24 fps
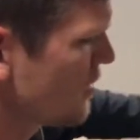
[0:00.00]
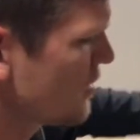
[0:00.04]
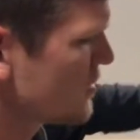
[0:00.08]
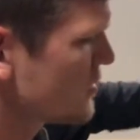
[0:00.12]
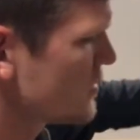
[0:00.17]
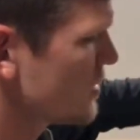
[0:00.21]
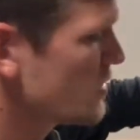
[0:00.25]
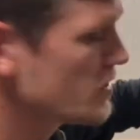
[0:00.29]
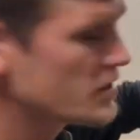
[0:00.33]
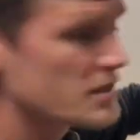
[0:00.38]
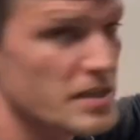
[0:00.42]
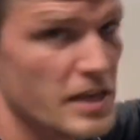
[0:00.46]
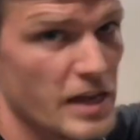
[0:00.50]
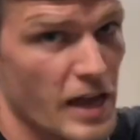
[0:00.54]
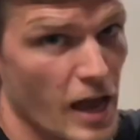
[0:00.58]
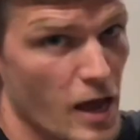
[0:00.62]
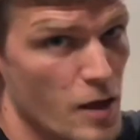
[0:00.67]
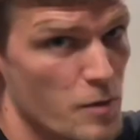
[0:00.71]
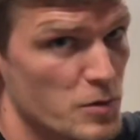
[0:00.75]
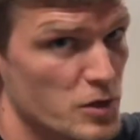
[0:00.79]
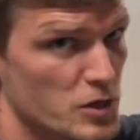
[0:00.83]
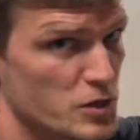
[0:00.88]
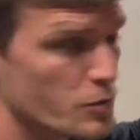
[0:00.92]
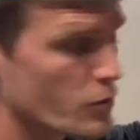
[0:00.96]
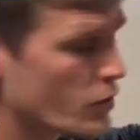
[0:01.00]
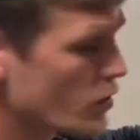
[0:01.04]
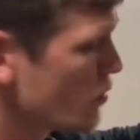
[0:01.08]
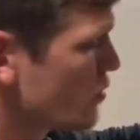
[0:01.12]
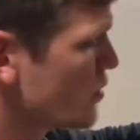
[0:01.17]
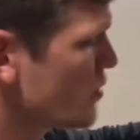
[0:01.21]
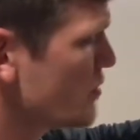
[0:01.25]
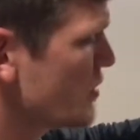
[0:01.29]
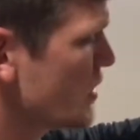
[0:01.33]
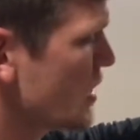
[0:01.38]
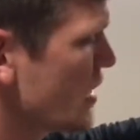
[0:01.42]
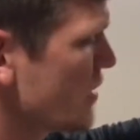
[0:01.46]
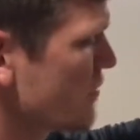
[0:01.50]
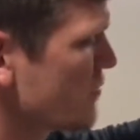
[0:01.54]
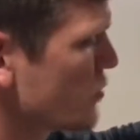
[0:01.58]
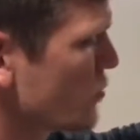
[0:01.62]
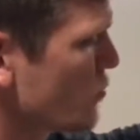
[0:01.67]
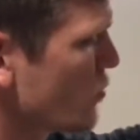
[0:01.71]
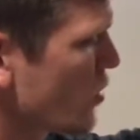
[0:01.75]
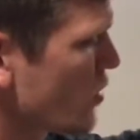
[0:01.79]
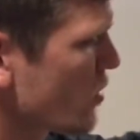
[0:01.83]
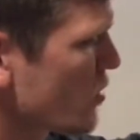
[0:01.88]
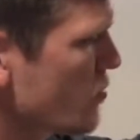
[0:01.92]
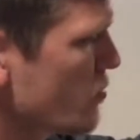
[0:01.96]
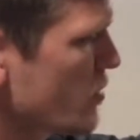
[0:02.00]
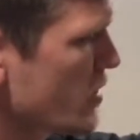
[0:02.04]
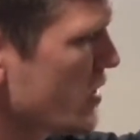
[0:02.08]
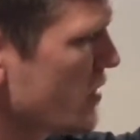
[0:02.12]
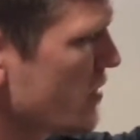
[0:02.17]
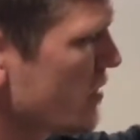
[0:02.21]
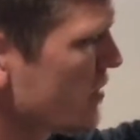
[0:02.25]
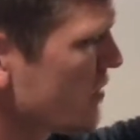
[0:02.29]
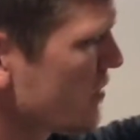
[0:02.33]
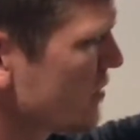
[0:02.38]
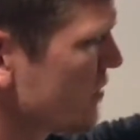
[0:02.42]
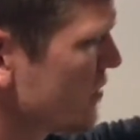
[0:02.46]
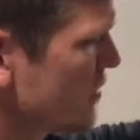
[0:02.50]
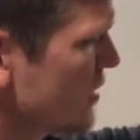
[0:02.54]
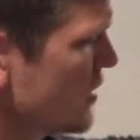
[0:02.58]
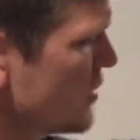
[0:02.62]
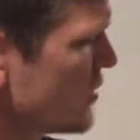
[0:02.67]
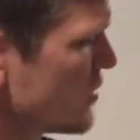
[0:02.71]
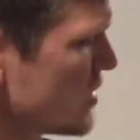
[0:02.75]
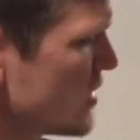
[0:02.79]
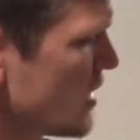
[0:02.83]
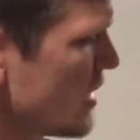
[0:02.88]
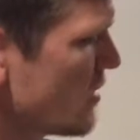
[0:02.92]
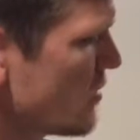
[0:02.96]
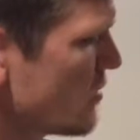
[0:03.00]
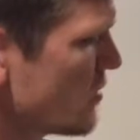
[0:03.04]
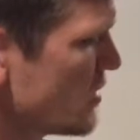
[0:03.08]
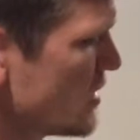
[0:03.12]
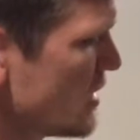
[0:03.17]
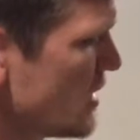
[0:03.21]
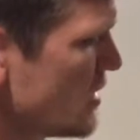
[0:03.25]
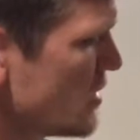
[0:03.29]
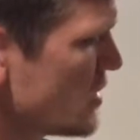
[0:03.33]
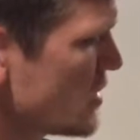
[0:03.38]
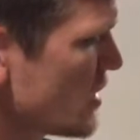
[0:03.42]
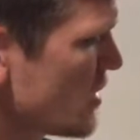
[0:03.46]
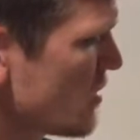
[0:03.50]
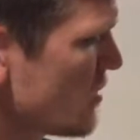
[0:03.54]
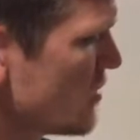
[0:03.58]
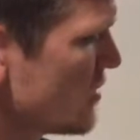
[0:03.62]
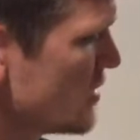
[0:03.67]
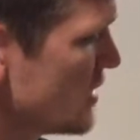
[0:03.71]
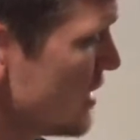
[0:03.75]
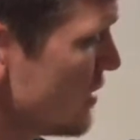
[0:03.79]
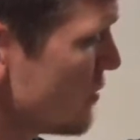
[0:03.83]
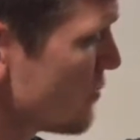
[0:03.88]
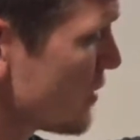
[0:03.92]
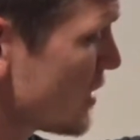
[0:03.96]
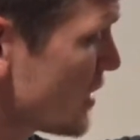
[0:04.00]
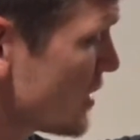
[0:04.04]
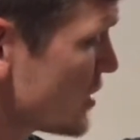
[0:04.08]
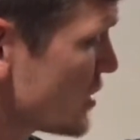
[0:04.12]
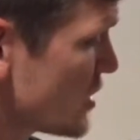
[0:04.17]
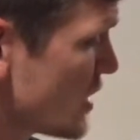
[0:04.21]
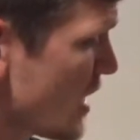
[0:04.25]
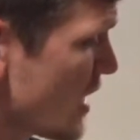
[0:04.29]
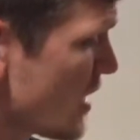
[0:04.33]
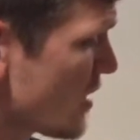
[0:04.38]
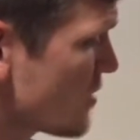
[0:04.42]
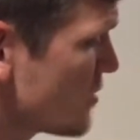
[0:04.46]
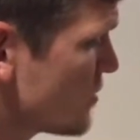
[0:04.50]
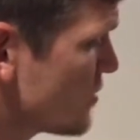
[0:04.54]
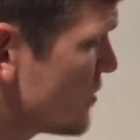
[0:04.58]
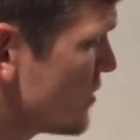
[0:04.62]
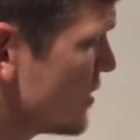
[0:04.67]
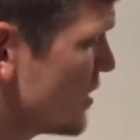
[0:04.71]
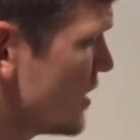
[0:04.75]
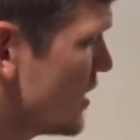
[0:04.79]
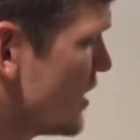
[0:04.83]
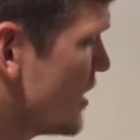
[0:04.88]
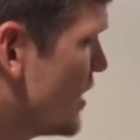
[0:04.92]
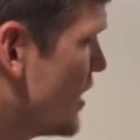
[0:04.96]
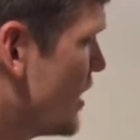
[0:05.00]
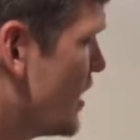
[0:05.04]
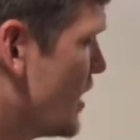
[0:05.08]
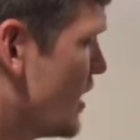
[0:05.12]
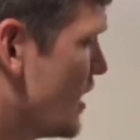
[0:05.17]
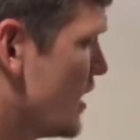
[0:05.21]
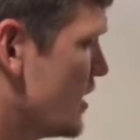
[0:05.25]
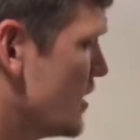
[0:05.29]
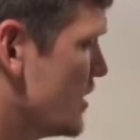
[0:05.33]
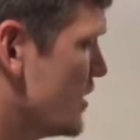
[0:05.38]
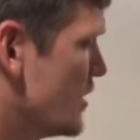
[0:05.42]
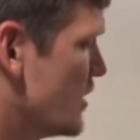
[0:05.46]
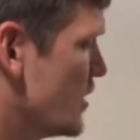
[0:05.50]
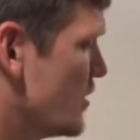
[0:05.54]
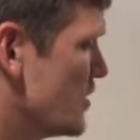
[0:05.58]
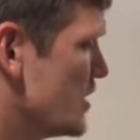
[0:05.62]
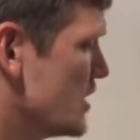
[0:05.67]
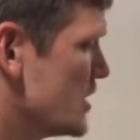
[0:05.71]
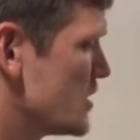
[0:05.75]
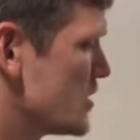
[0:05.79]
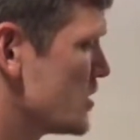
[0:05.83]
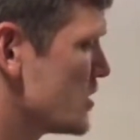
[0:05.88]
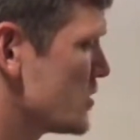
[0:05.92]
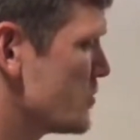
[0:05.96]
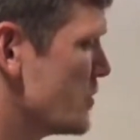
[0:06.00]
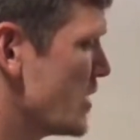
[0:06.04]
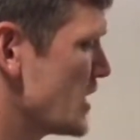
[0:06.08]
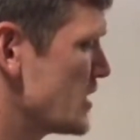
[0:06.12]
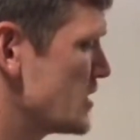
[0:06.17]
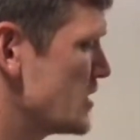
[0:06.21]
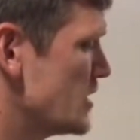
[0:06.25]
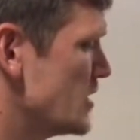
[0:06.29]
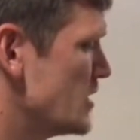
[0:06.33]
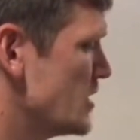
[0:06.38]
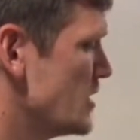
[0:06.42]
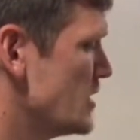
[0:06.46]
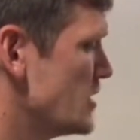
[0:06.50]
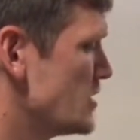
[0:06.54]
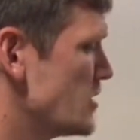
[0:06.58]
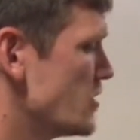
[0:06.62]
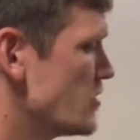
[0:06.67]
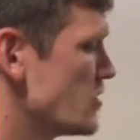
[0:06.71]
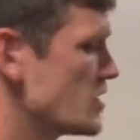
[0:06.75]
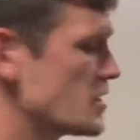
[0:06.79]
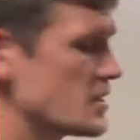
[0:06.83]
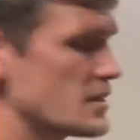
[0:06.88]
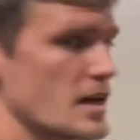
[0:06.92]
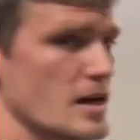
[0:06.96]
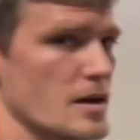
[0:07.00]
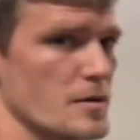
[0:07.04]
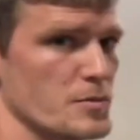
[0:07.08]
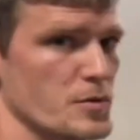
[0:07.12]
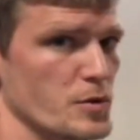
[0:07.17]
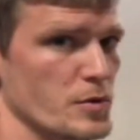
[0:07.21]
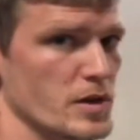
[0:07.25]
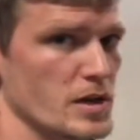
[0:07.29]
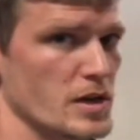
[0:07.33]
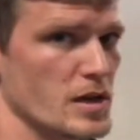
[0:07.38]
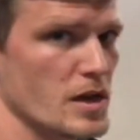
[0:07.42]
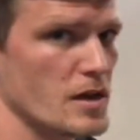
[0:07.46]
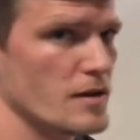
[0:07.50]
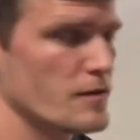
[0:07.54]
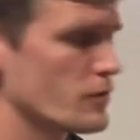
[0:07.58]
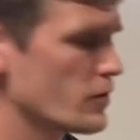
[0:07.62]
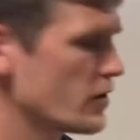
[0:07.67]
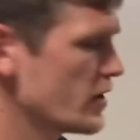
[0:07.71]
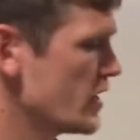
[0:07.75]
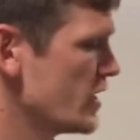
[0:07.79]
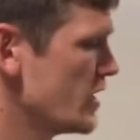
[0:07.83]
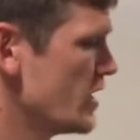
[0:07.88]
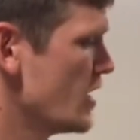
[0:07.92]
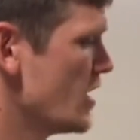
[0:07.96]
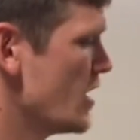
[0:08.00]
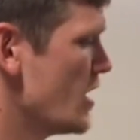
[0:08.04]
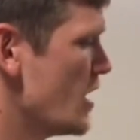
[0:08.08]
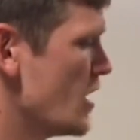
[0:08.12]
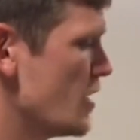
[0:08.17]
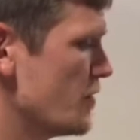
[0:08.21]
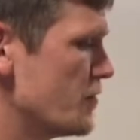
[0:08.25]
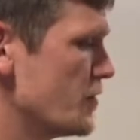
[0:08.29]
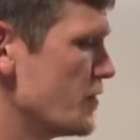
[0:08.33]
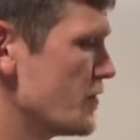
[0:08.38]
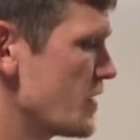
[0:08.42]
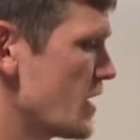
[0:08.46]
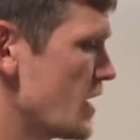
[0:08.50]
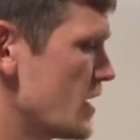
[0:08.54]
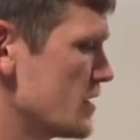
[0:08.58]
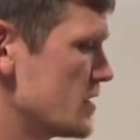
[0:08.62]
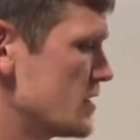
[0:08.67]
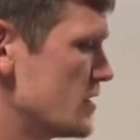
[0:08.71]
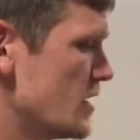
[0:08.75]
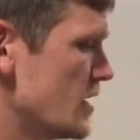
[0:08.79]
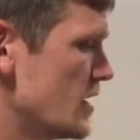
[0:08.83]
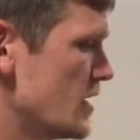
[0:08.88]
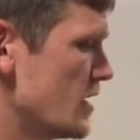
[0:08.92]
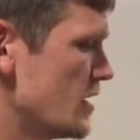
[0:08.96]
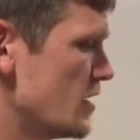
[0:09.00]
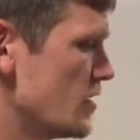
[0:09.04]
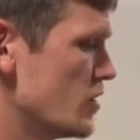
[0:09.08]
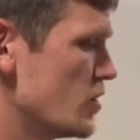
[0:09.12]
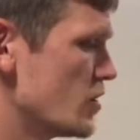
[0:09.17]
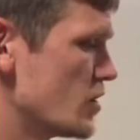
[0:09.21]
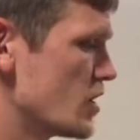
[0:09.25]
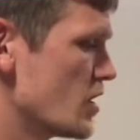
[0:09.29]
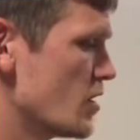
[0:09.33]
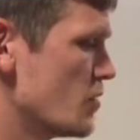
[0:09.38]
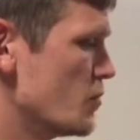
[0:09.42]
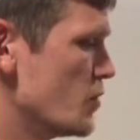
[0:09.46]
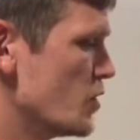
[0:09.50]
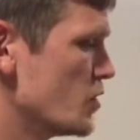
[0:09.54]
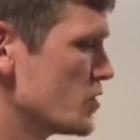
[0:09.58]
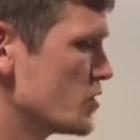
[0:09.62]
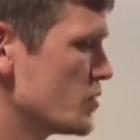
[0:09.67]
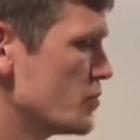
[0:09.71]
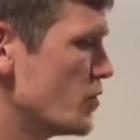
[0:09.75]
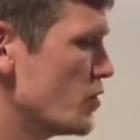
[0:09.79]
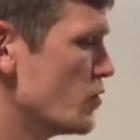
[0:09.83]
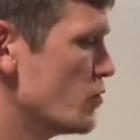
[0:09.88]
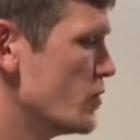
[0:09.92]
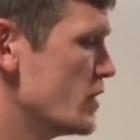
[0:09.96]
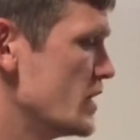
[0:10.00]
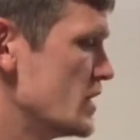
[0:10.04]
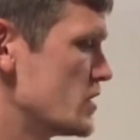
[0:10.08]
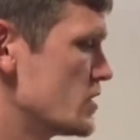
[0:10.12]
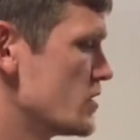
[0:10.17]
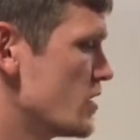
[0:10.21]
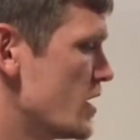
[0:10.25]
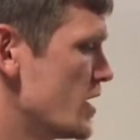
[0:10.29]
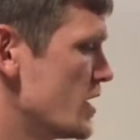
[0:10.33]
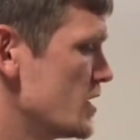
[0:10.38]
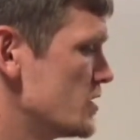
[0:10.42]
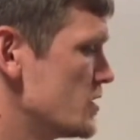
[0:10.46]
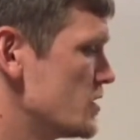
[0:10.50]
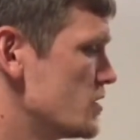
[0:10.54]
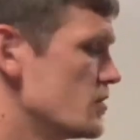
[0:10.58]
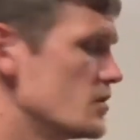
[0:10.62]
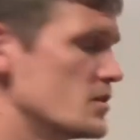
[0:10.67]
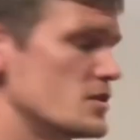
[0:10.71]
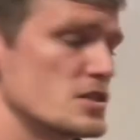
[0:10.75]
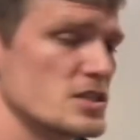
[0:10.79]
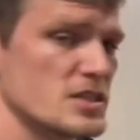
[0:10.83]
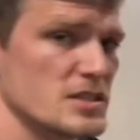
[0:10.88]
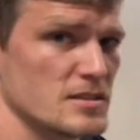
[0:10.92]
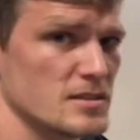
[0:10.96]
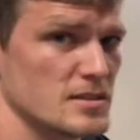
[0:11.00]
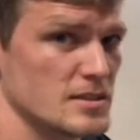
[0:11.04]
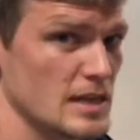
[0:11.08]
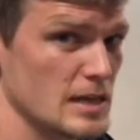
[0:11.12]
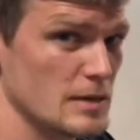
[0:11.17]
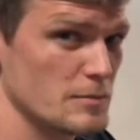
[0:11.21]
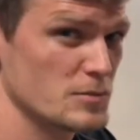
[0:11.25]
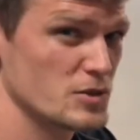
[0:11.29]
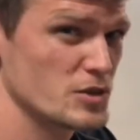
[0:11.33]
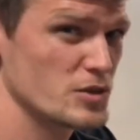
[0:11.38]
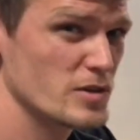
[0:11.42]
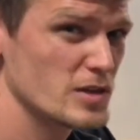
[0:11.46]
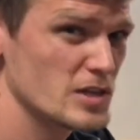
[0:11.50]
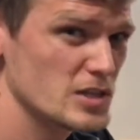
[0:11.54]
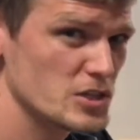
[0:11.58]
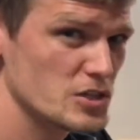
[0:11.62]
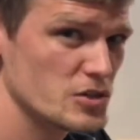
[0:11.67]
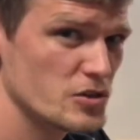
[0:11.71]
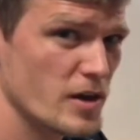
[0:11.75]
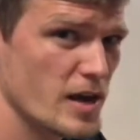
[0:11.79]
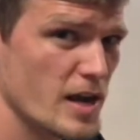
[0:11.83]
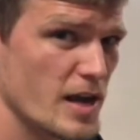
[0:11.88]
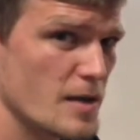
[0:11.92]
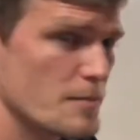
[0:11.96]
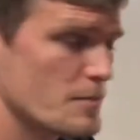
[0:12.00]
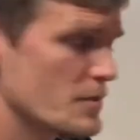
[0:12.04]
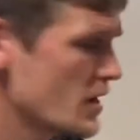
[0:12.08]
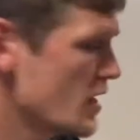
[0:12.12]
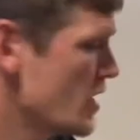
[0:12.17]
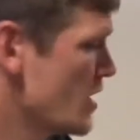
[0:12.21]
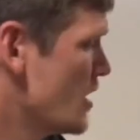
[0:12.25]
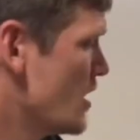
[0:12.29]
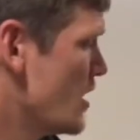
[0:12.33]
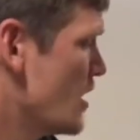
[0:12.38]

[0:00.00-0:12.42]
So you can see how much more room you have to work with than your standard D-ring shackle. This just makes it easier to set up the recovery. If you've got to hook up multiple winch lines to the same tree strap,